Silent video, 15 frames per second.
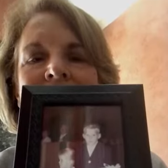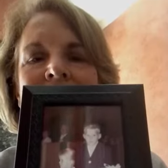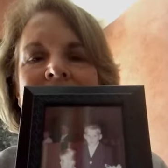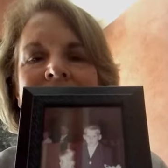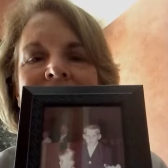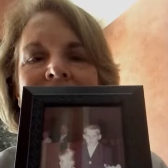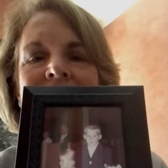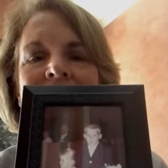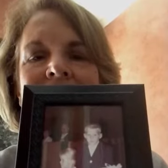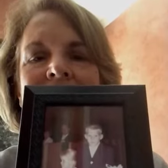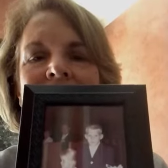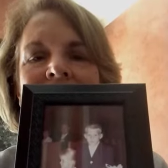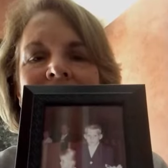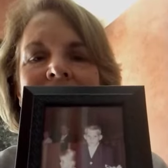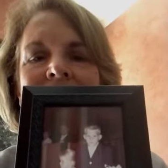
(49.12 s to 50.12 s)
And
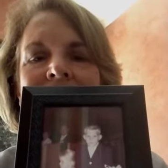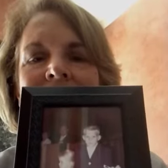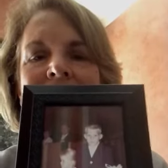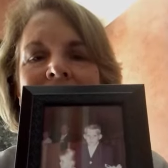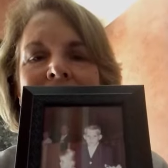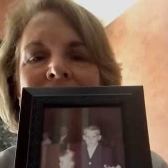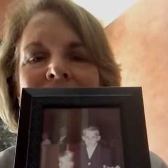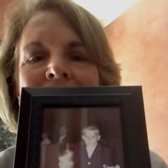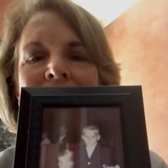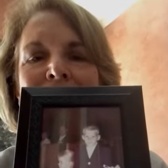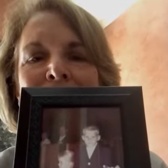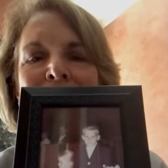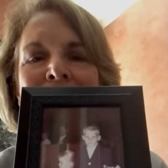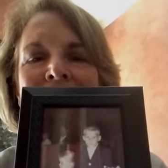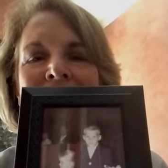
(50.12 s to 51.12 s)
uh, I have it
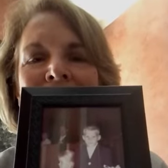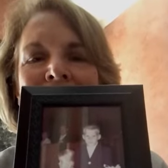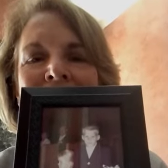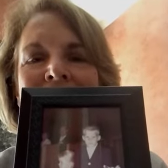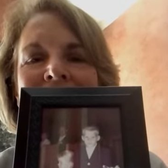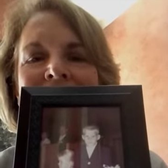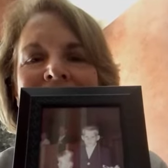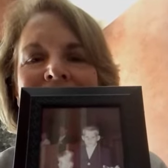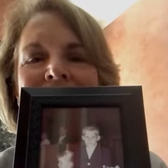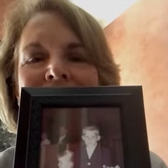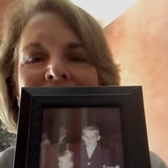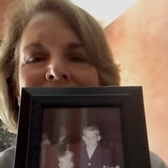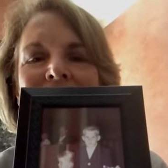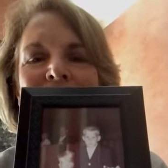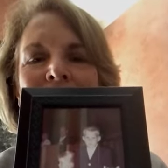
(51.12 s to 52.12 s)
up because
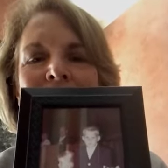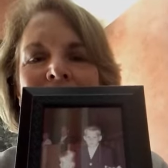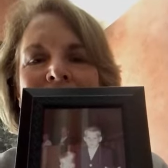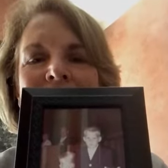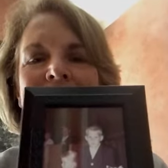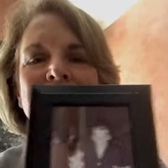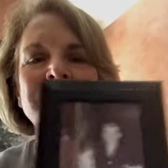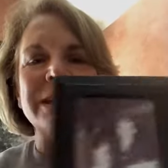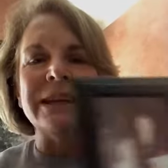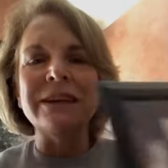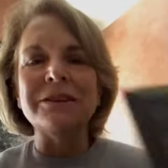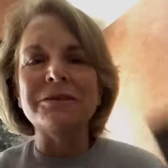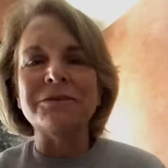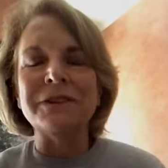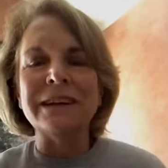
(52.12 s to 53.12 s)
it just reminds me
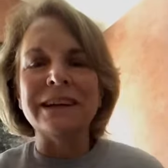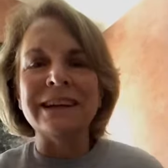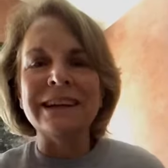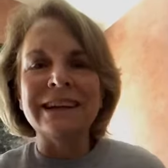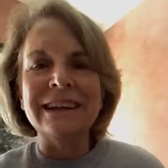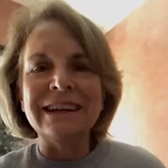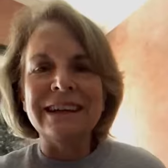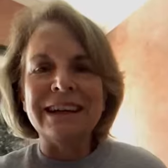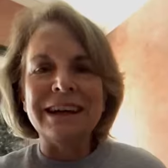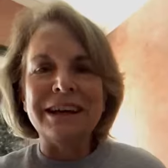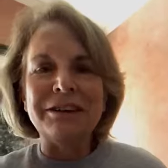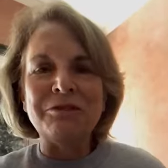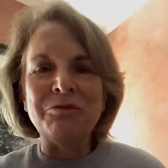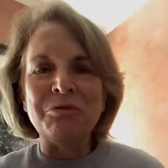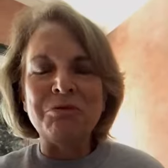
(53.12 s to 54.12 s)
of, uh,
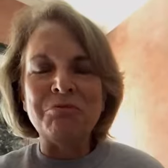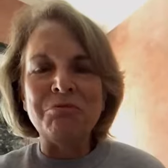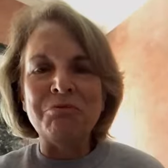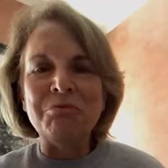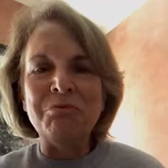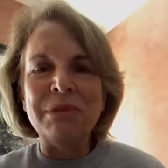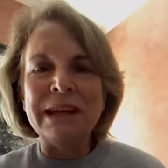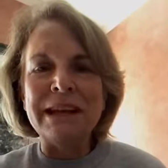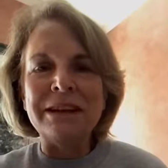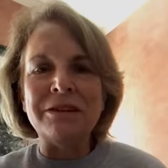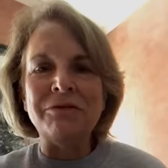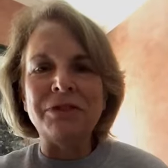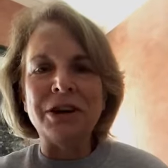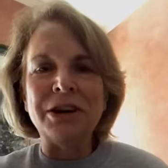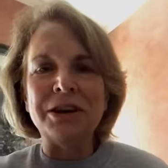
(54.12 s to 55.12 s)
of being
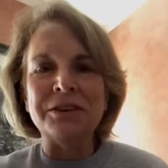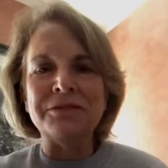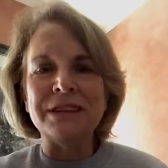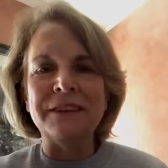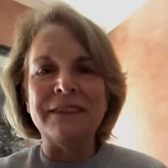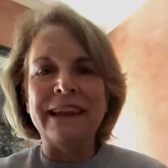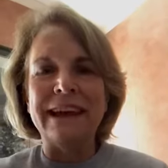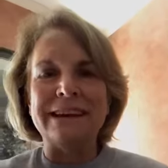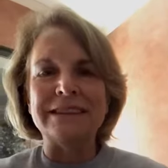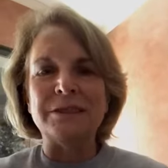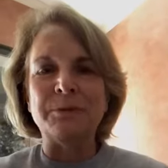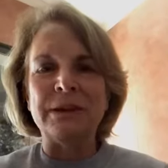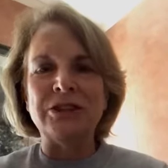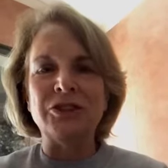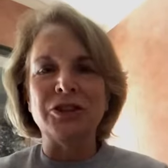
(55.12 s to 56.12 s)
involved in that
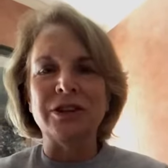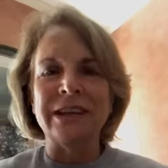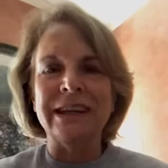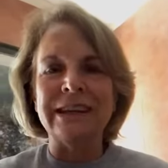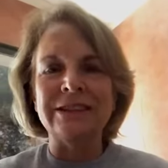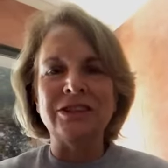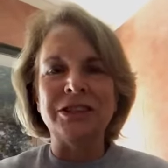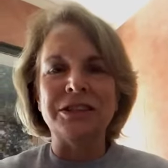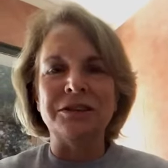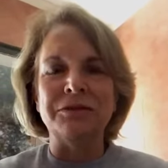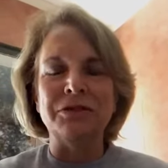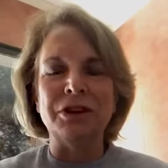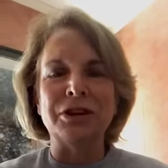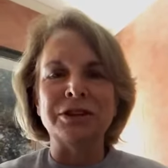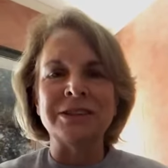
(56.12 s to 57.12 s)
special occasion
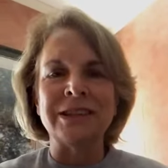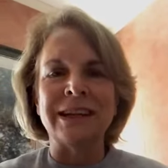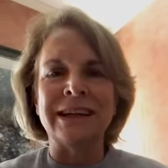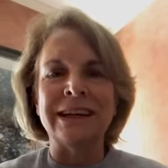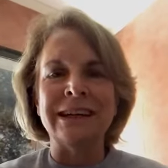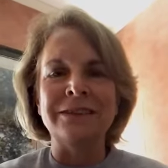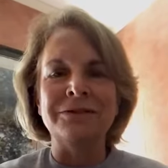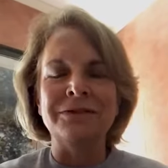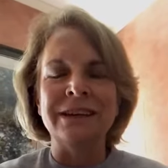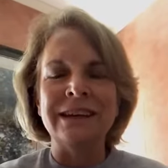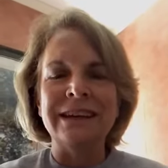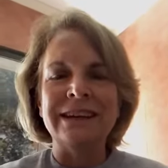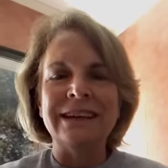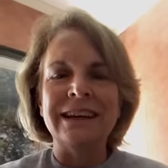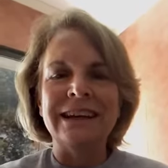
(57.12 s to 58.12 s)
of y'all's life
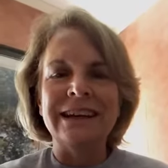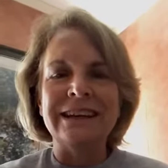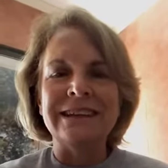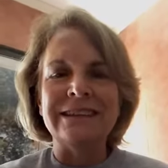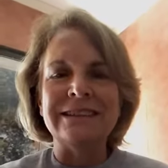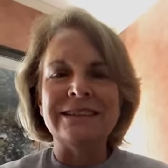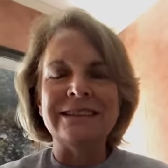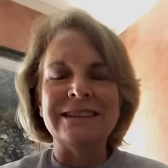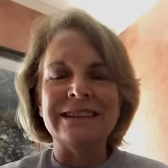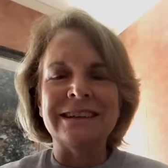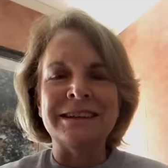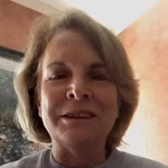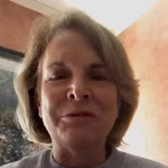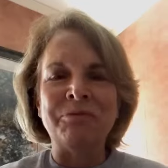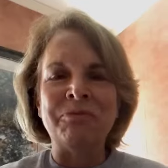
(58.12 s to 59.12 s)
and
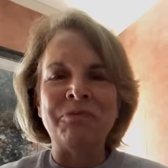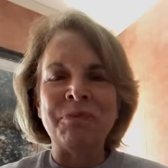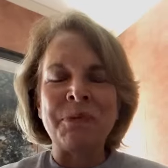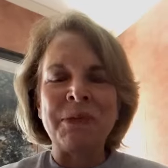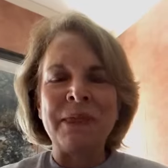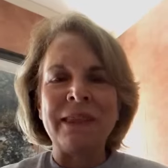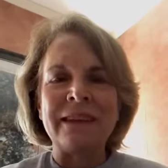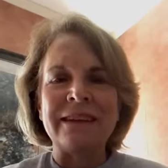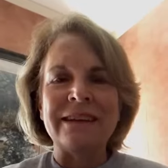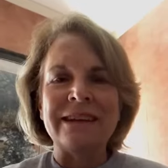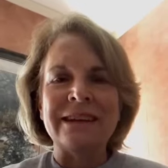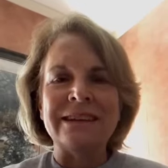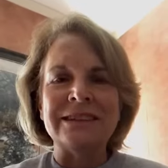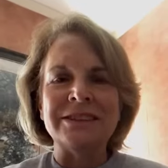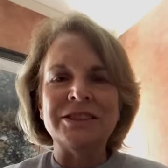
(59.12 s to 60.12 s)
um,
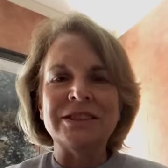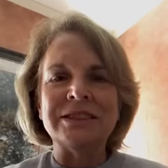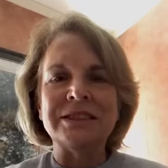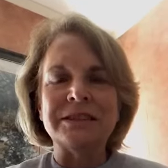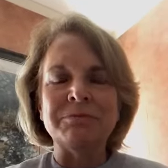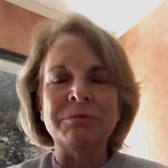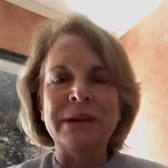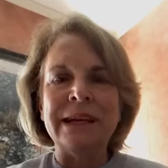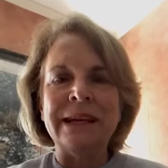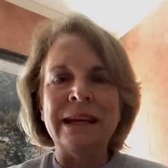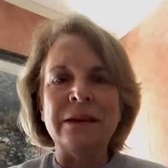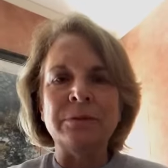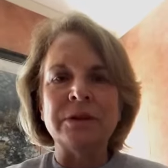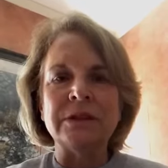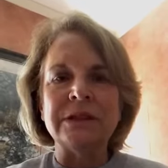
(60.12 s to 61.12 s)
uh, just being
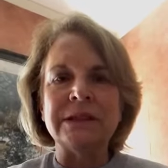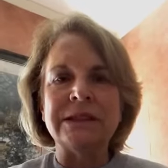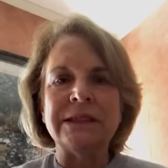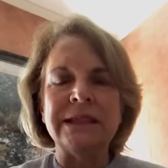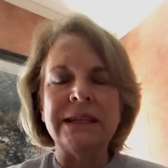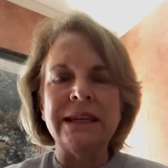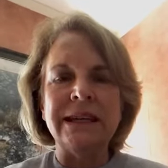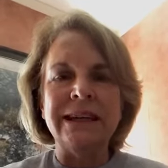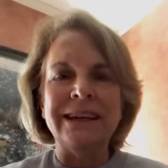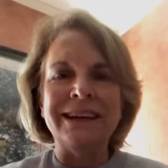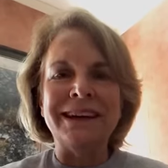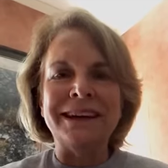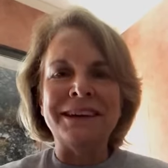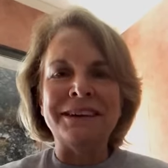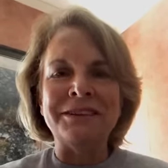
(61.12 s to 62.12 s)
able to
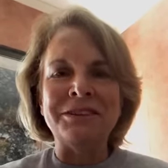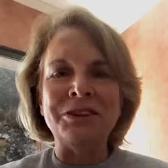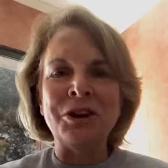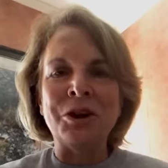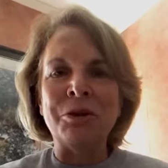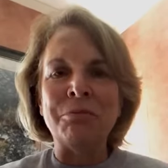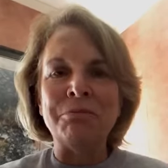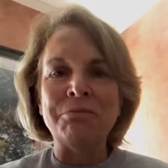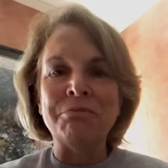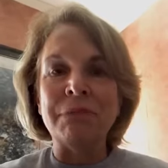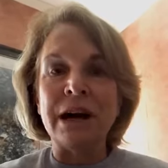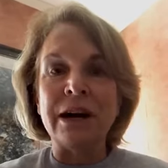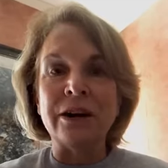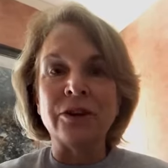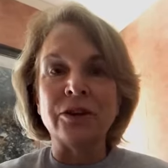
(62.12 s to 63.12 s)
see uh, y'all
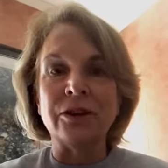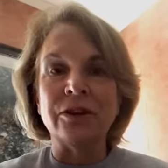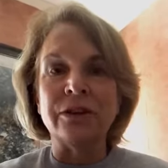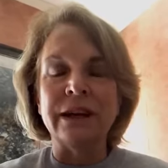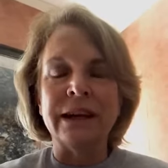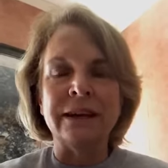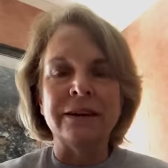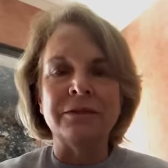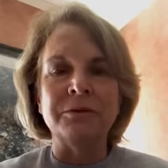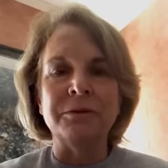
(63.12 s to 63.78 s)
model a